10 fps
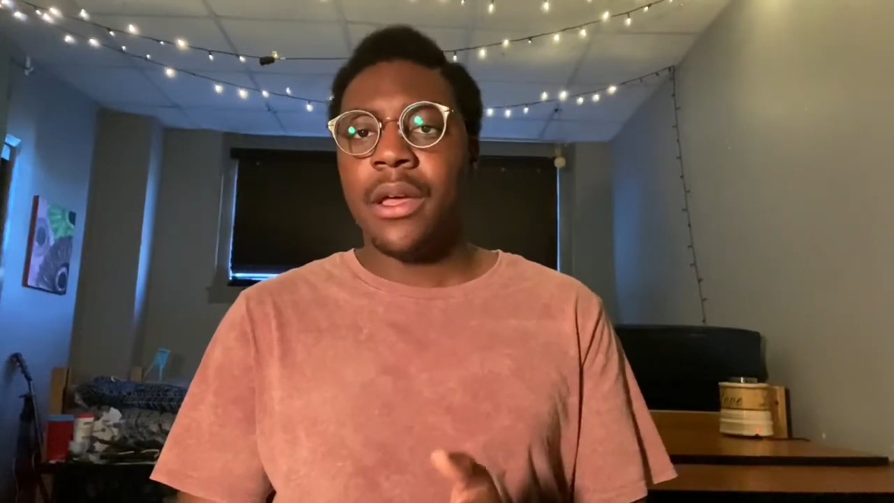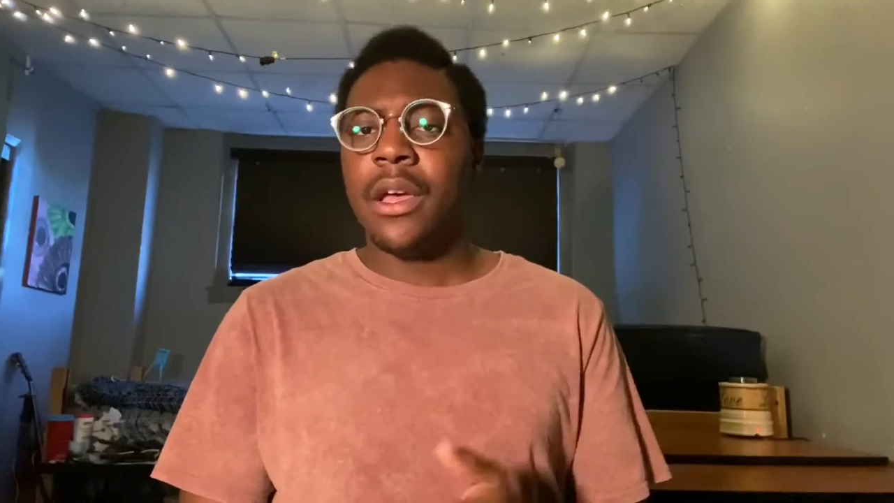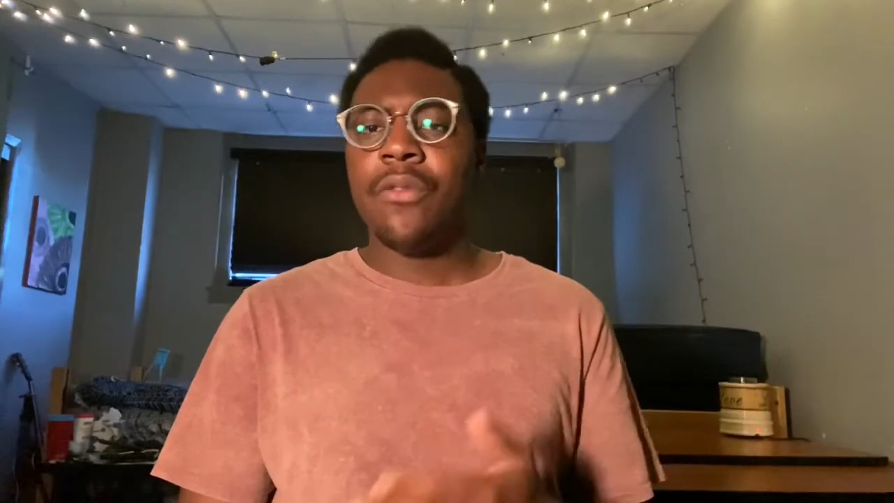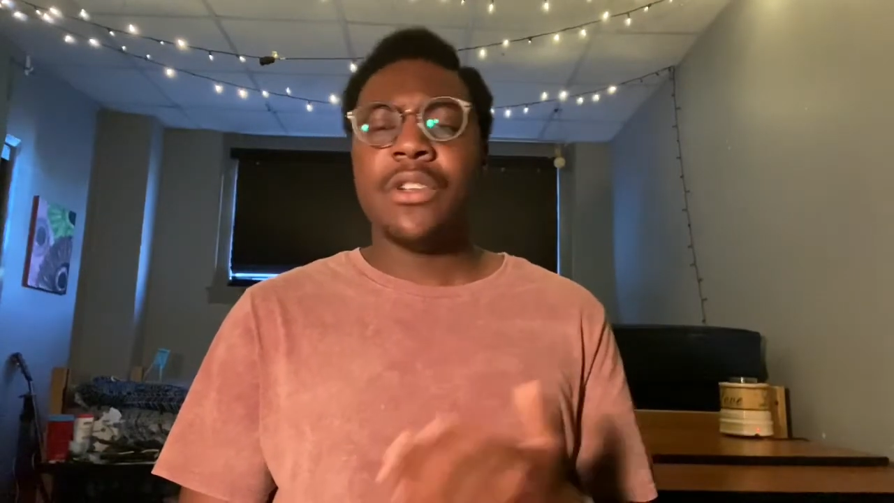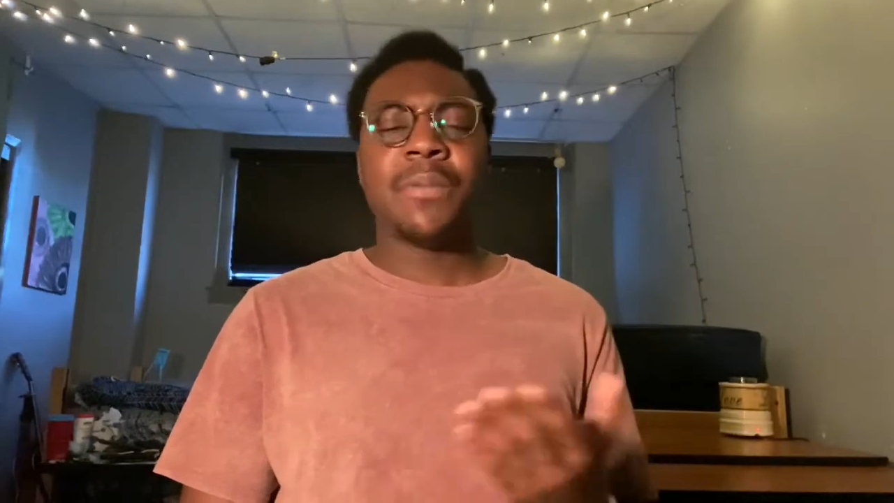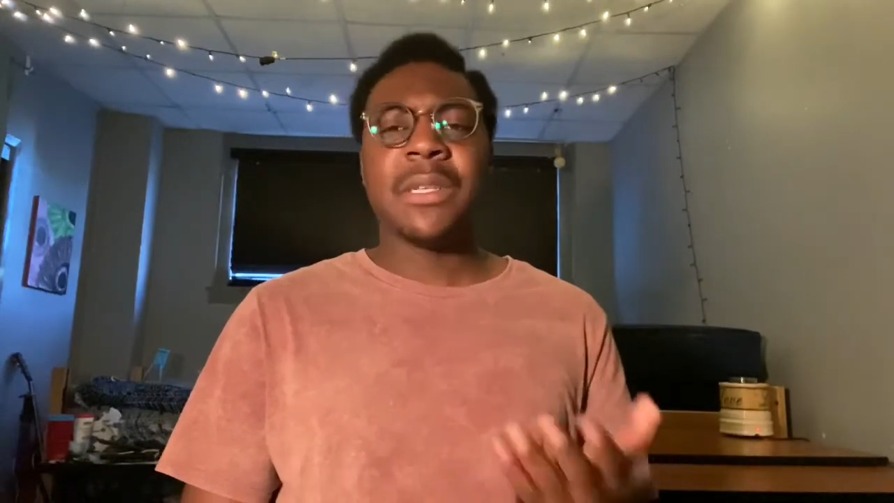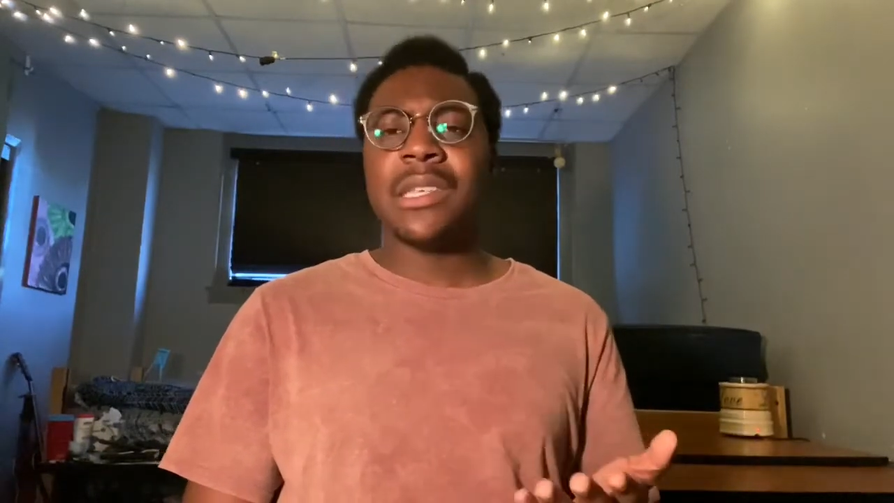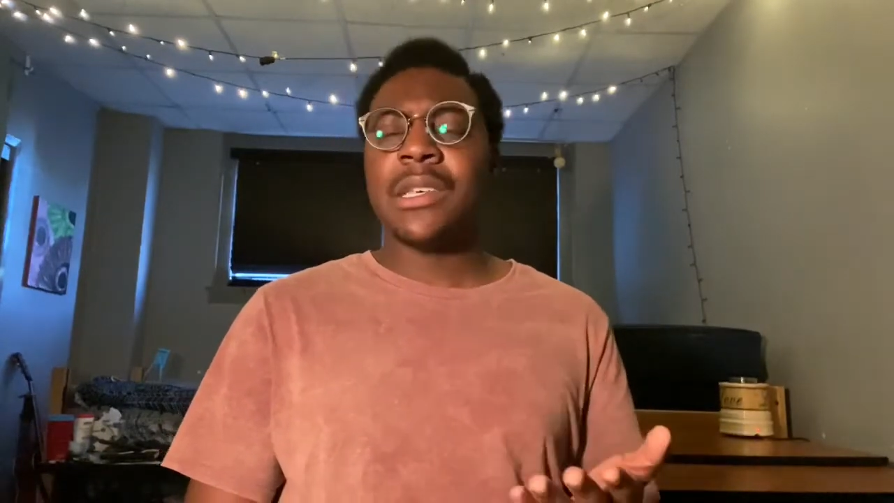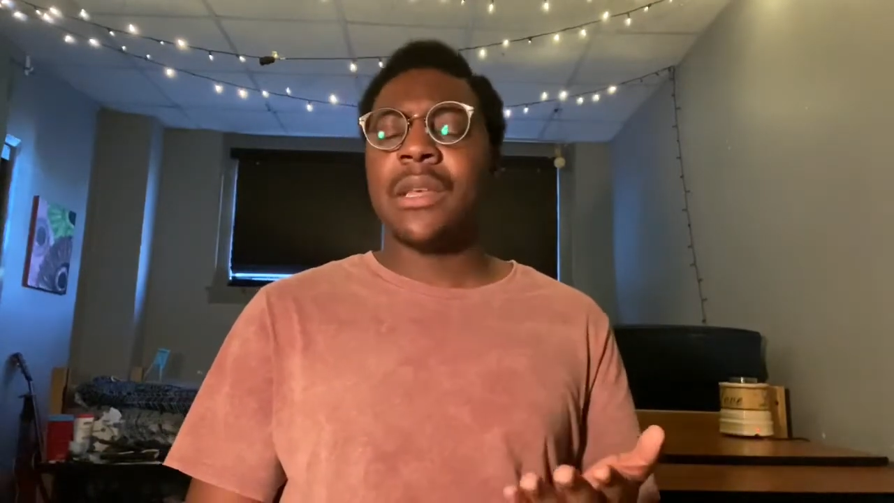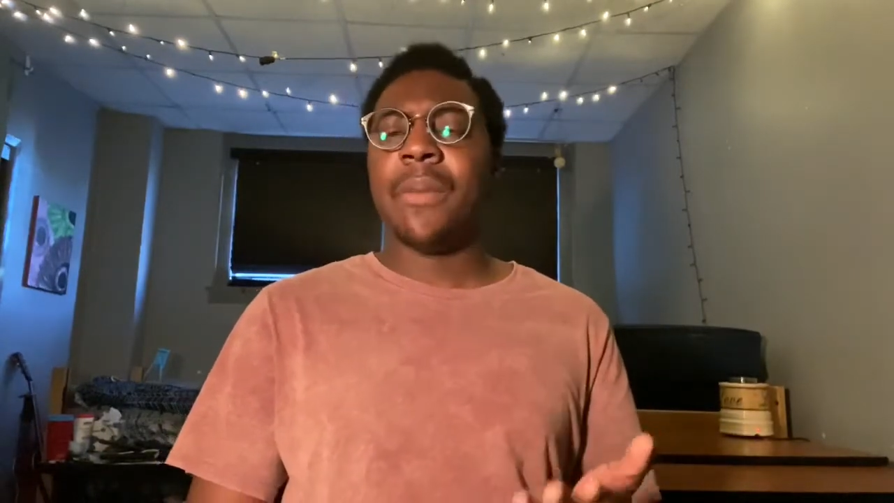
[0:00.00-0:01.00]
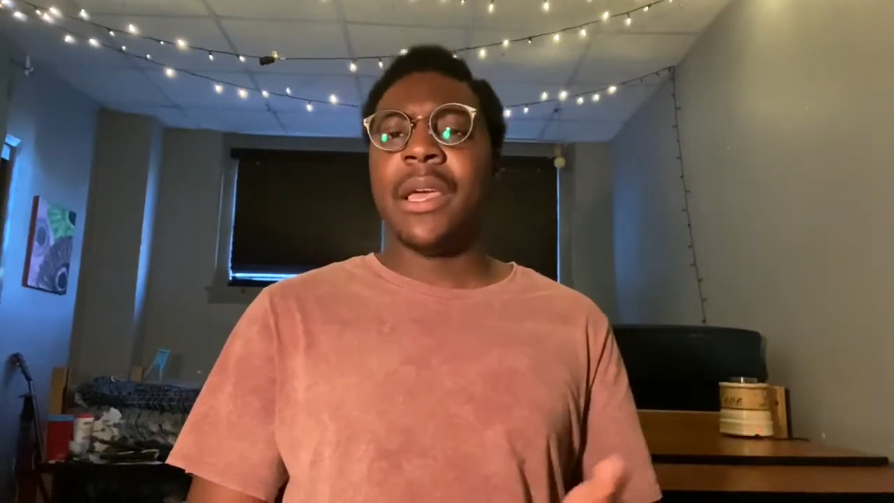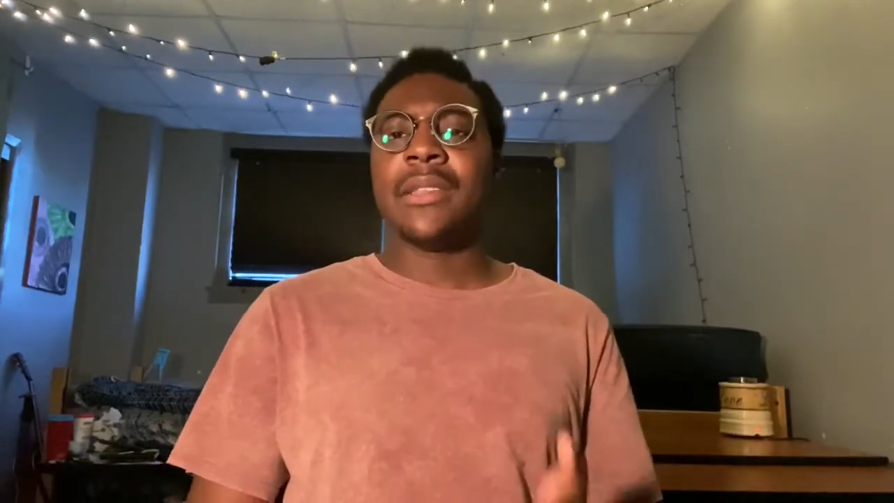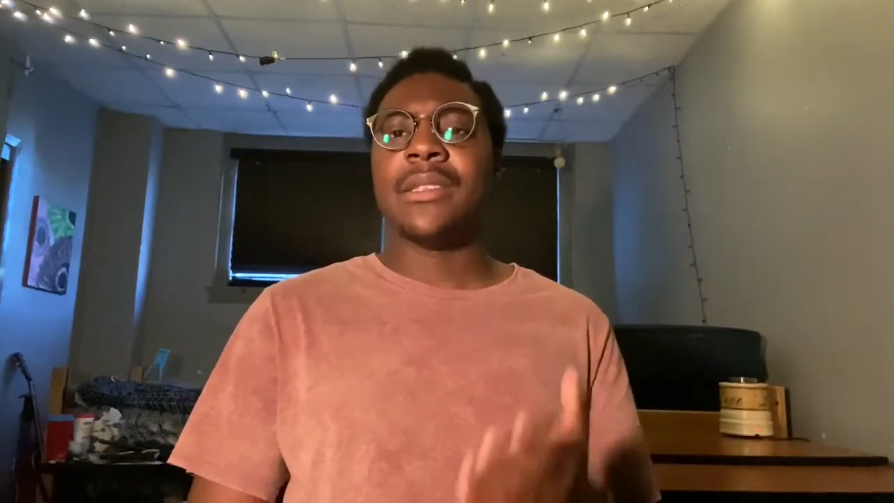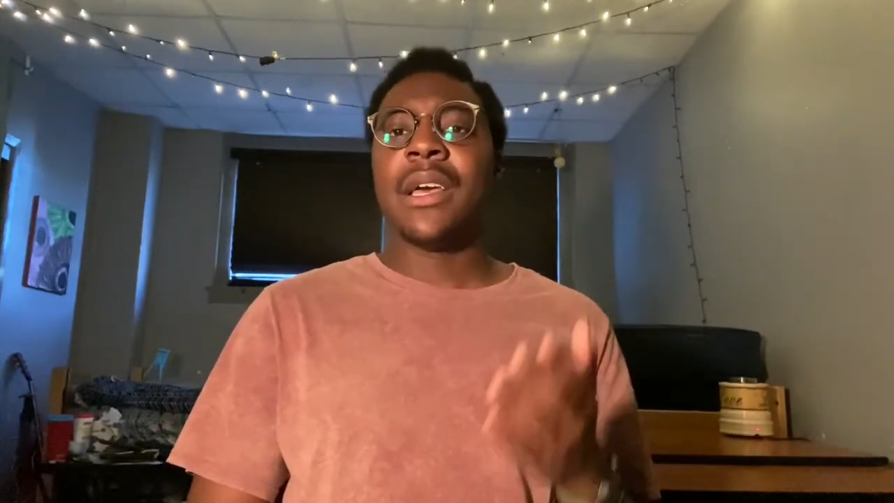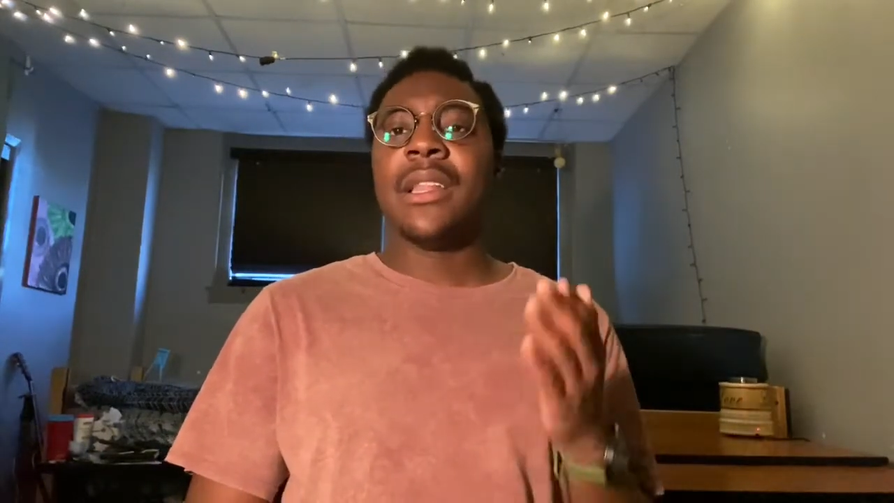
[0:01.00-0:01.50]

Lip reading: which basically means